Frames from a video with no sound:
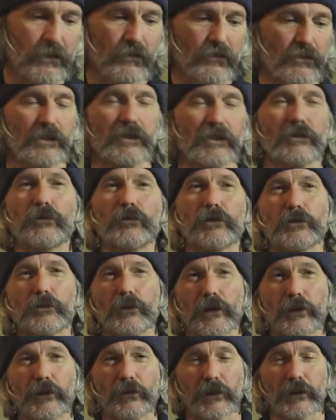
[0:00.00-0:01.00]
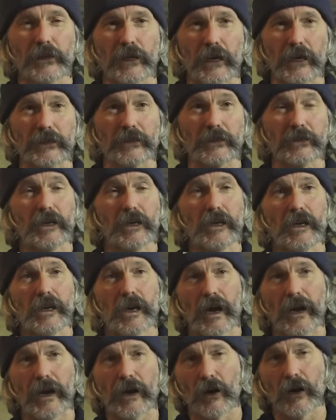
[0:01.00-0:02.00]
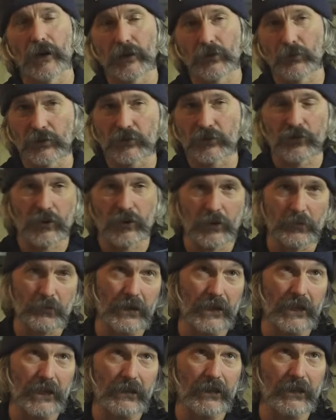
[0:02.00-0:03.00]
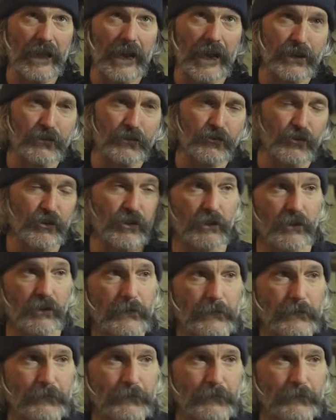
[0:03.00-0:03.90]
was really, really nice. I hunted with Jeremy last year.